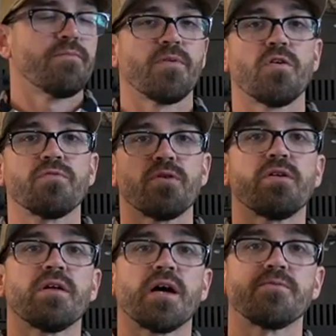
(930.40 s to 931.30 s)

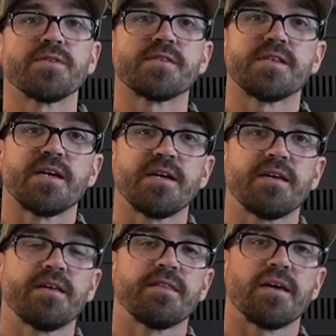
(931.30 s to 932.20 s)
Overall, I would
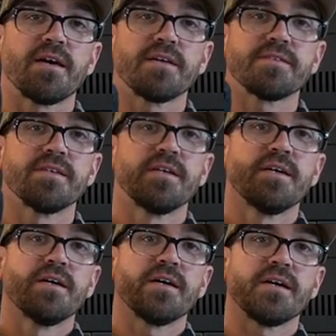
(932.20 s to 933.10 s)
say that
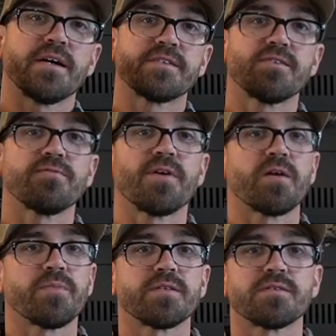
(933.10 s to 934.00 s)
I still
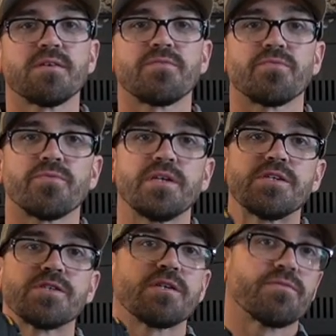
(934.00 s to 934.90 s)
find myself
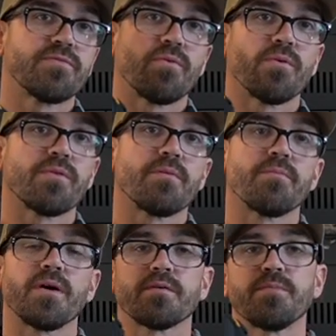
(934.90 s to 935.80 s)
reaching for the
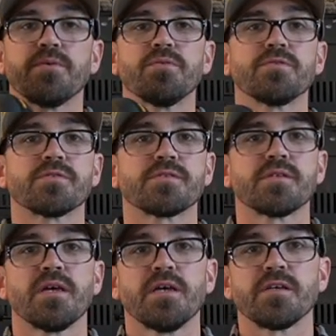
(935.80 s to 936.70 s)
Muck boots,
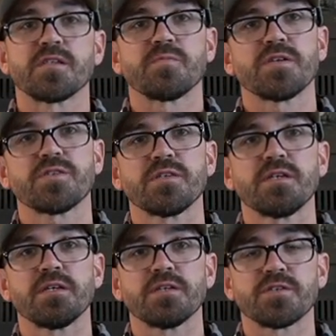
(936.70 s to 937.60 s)

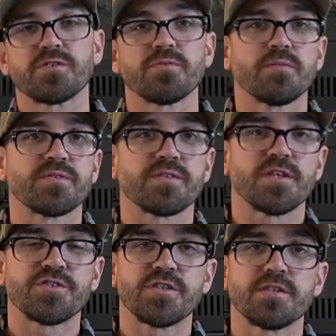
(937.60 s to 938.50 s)
especially in extreme
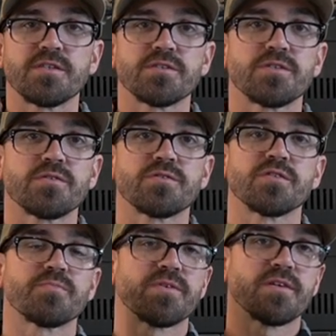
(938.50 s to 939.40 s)
slushy conditions,
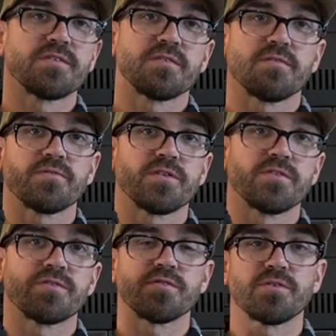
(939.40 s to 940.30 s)
just because of
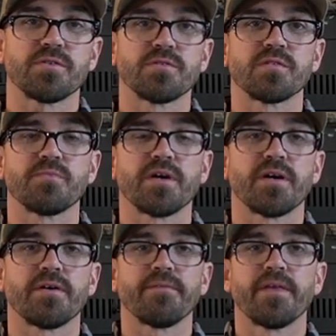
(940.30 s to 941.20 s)
concerns
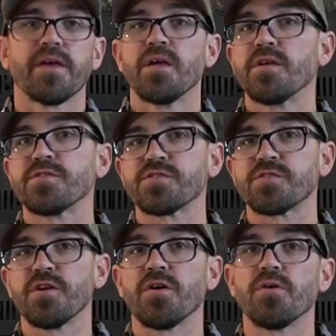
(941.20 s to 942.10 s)
about
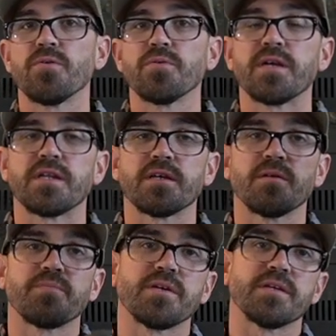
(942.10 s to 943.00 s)
snow getting
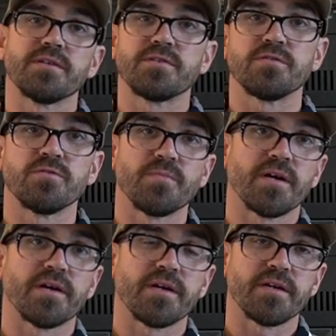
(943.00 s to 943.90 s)
up into
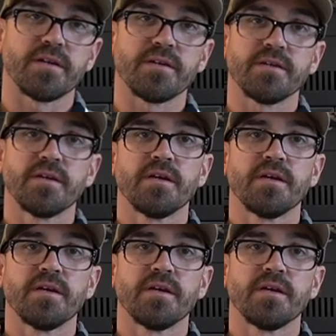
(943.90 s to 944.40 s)
my